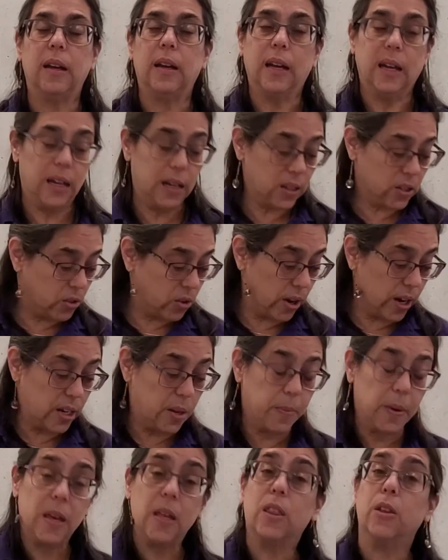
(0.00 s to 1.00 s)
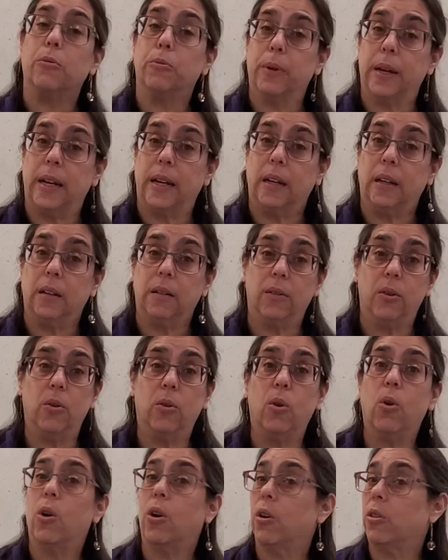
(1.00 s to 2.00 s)
it's going to be the reel
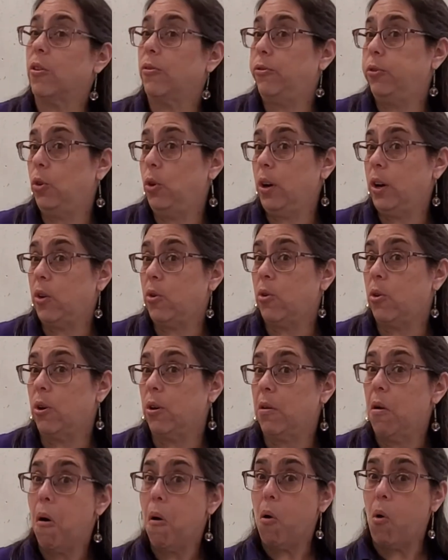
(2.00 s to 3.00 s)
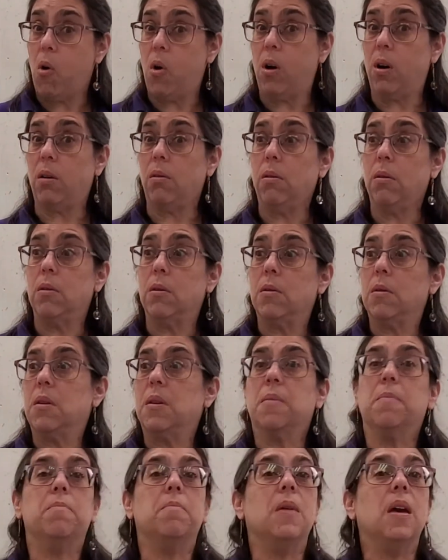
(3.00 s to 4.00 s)
or the floor cord or
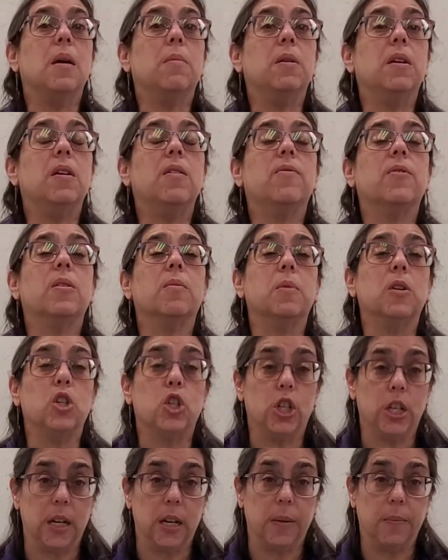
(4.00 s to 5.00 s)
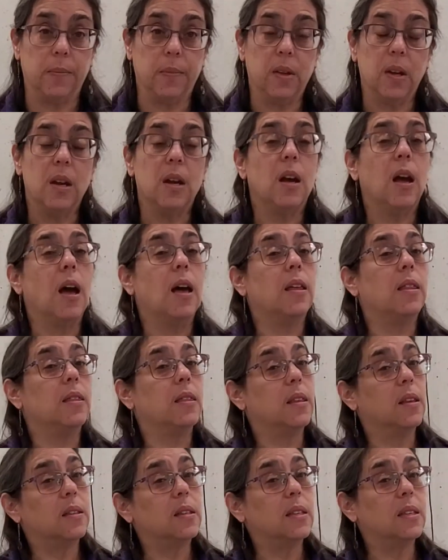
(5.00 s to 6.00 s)
maybe even the machine.
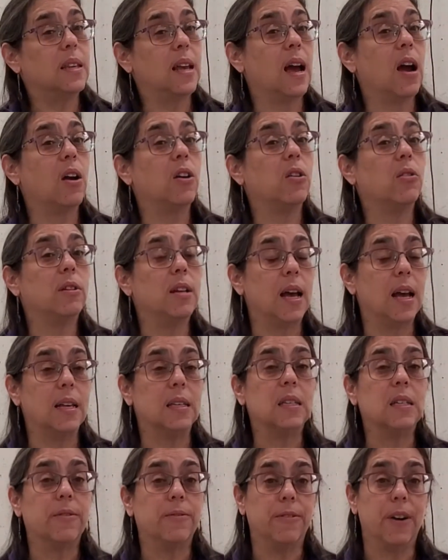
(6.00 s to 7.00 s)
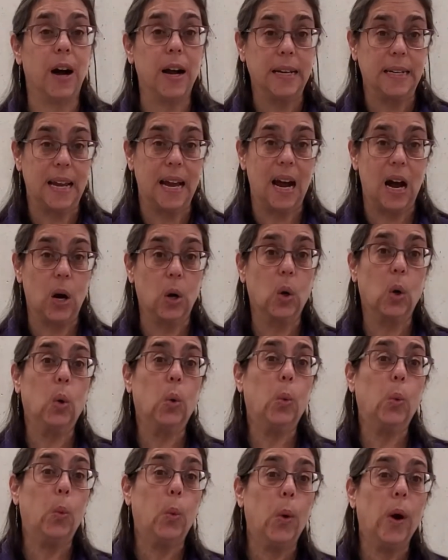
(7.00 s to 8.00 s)
This is how you test to find out
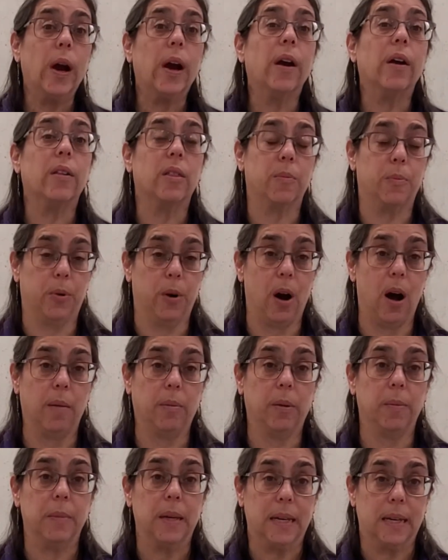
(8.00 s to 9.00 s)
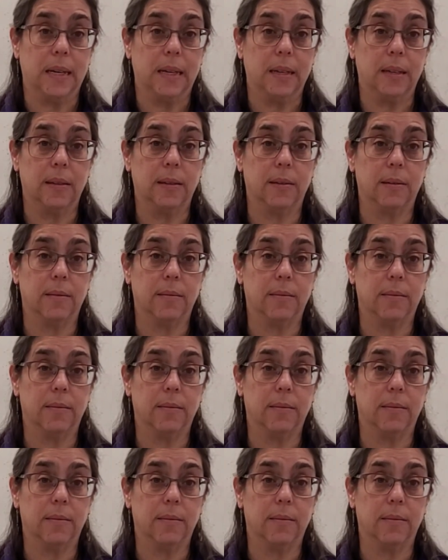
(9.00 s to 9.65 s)
where the problem is.